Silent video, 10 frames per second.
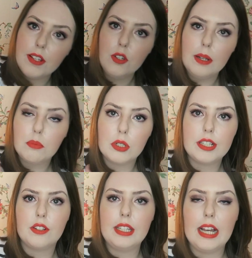it's not
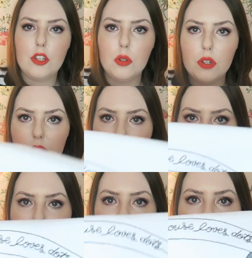embroidered on the actual design
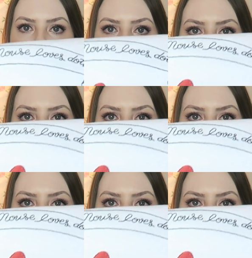of Minnie.